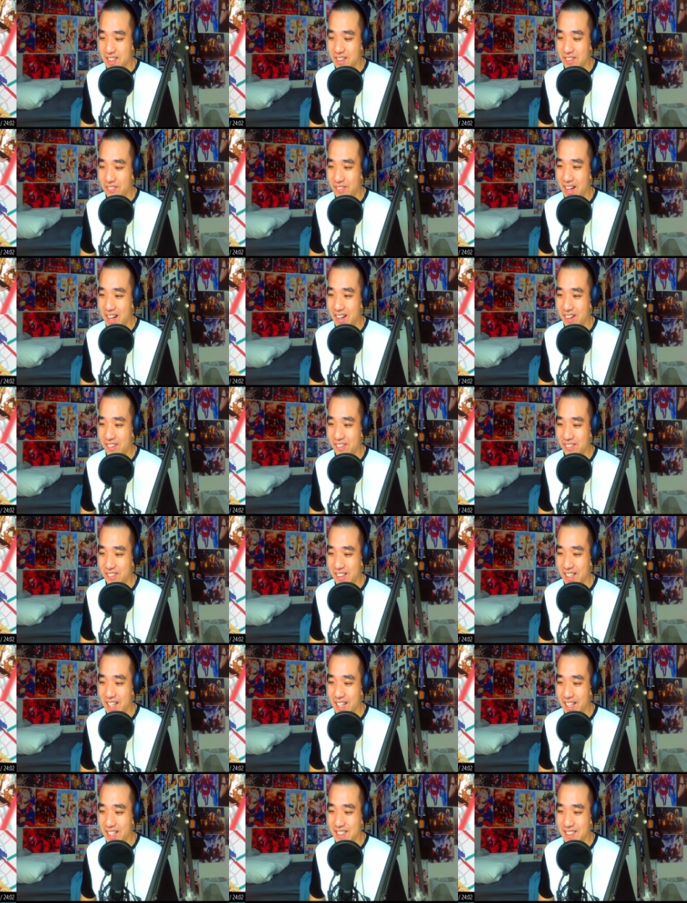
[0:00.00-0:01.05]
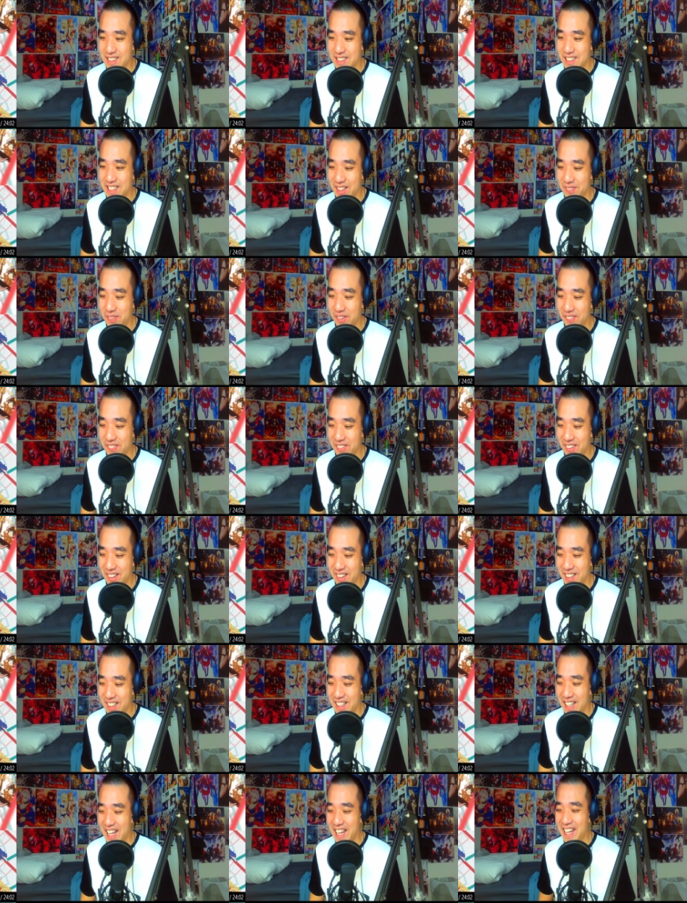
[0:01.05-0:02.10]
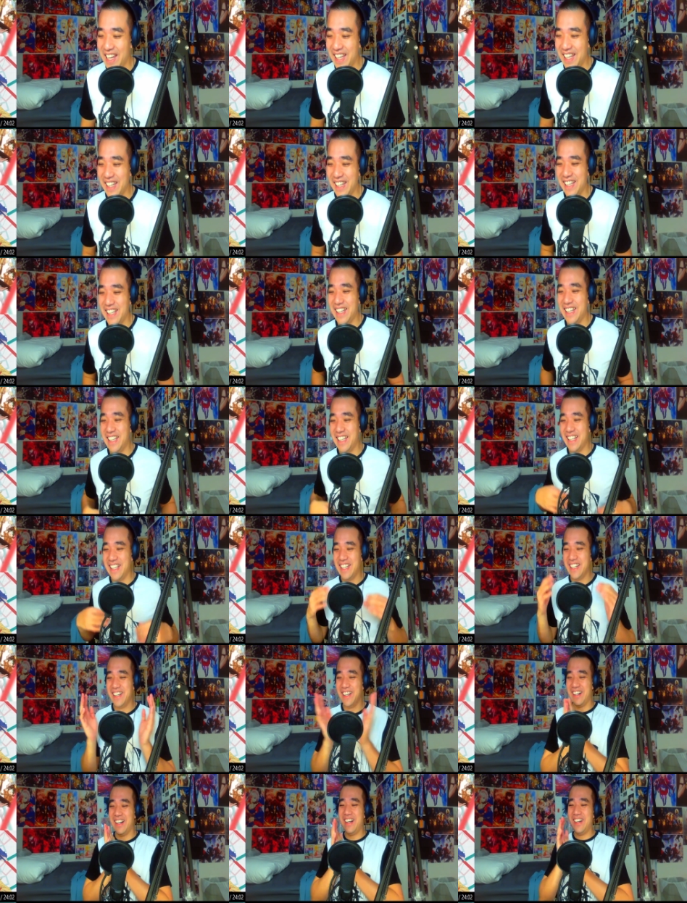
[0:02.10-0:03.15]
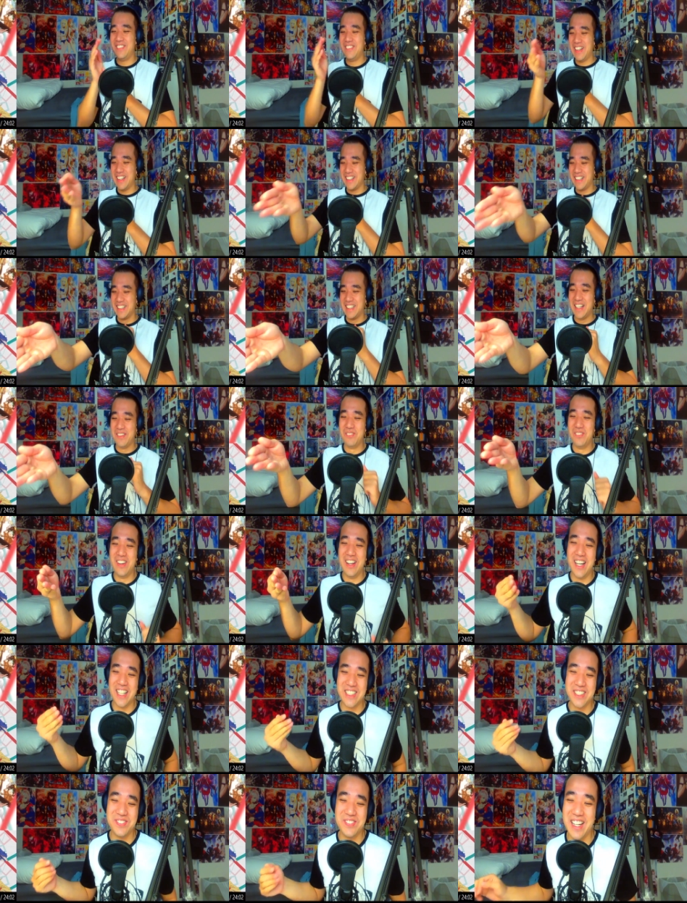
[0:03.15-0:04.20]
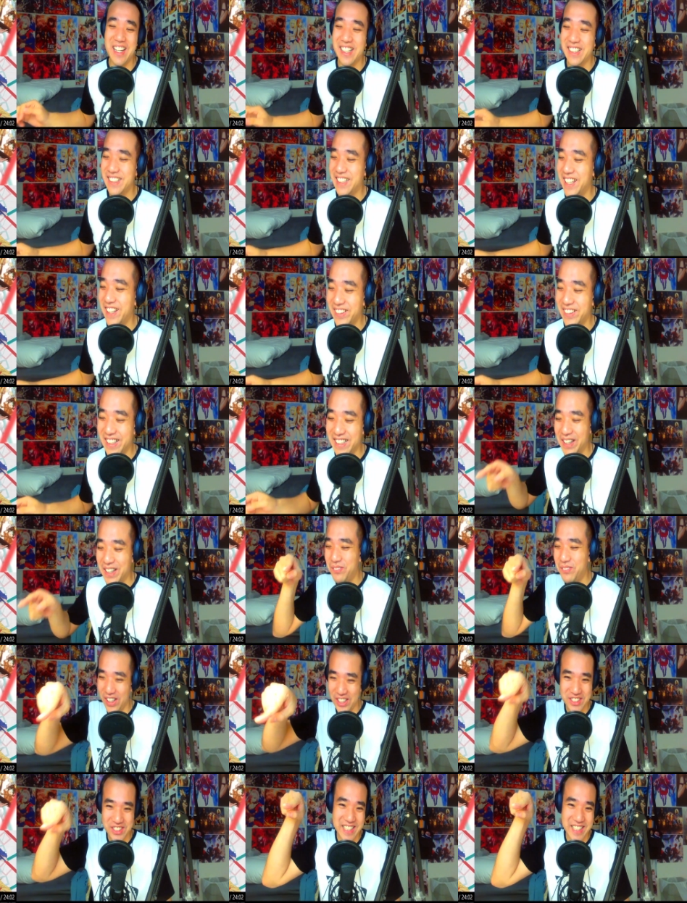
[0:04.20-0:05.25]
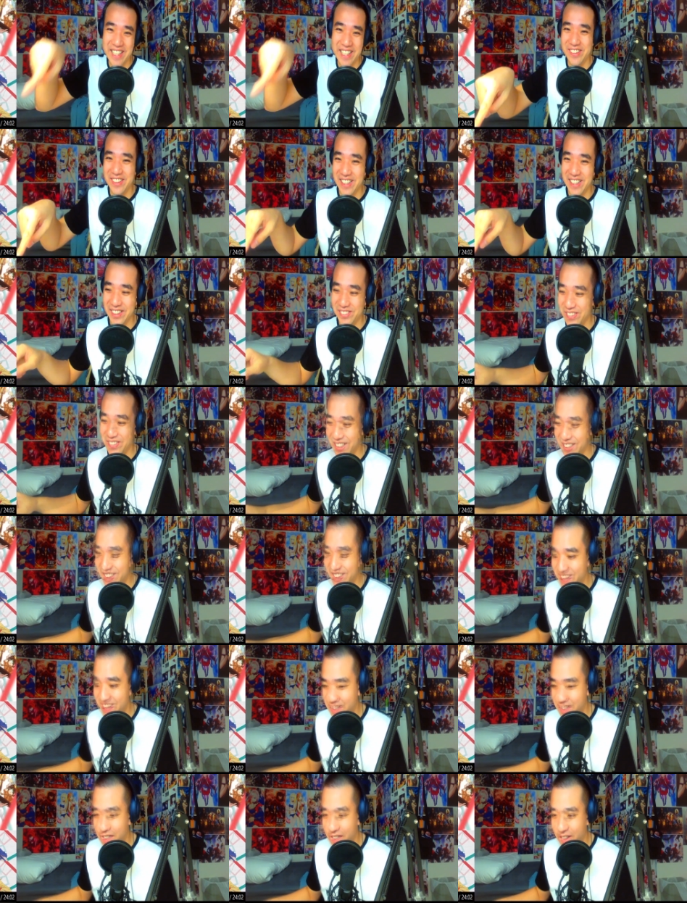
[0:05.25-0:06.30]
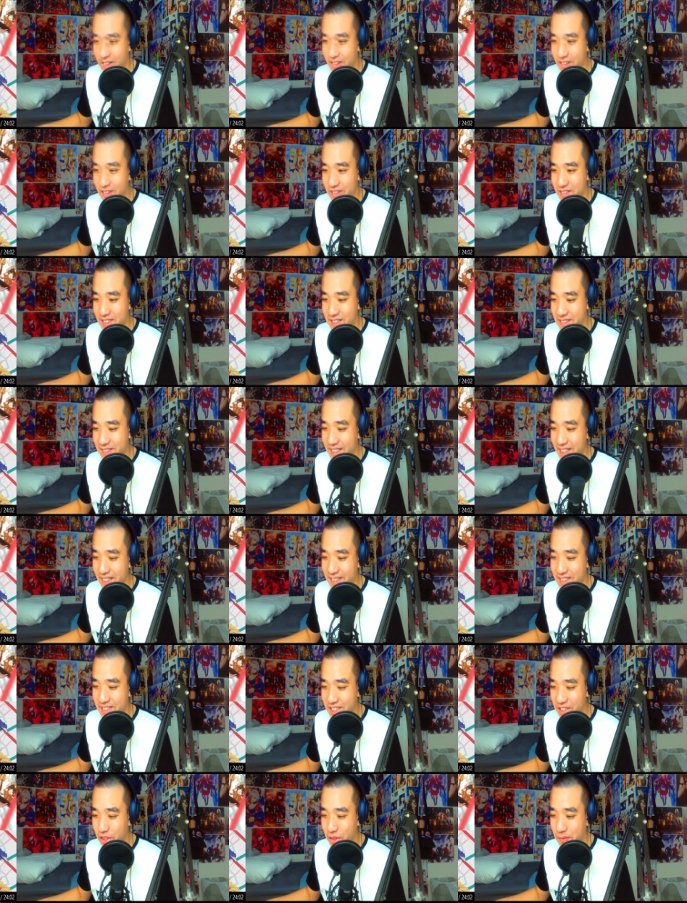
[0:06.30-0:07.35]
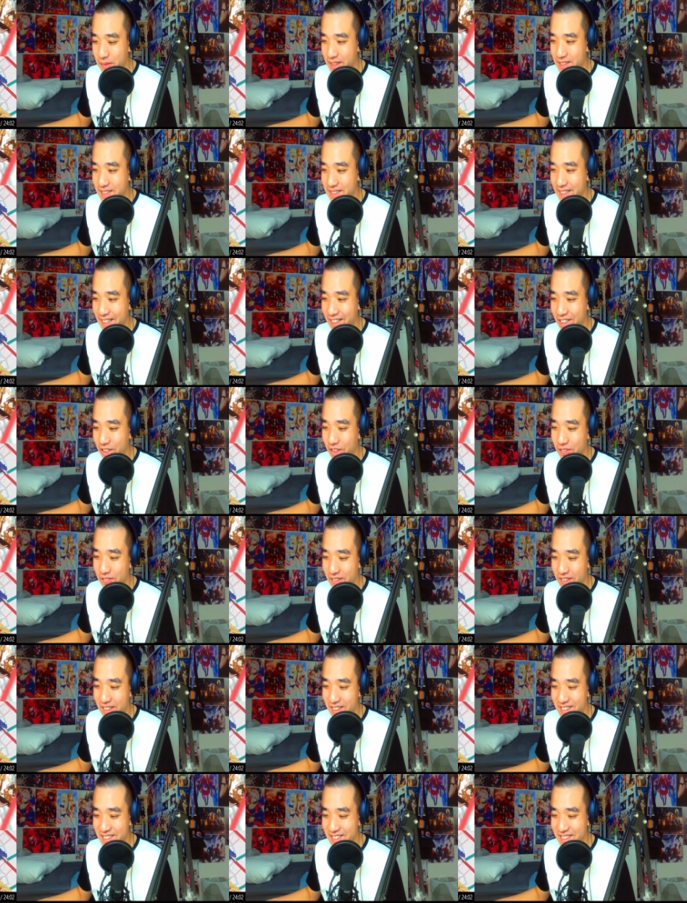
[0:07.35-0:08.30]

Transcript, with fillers: Wow, okay, sleepover. Hey, oh my god, that blush, man, killed it. That blush killed it, man. So, seems like she'll be staying over.